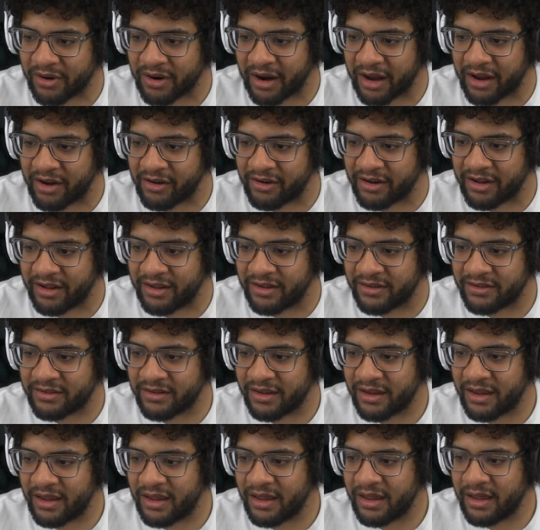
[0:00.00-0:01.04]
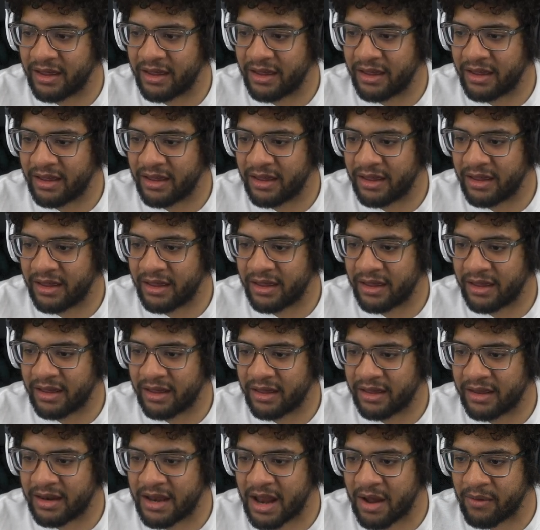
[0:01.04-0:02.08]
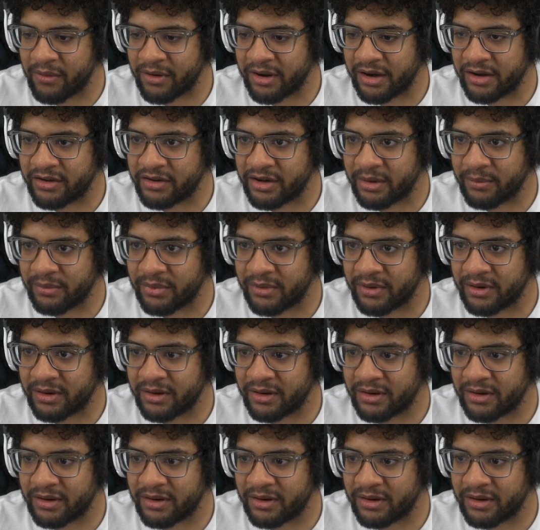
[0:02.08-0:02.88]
Okay, here he is. Now we're gonna jump.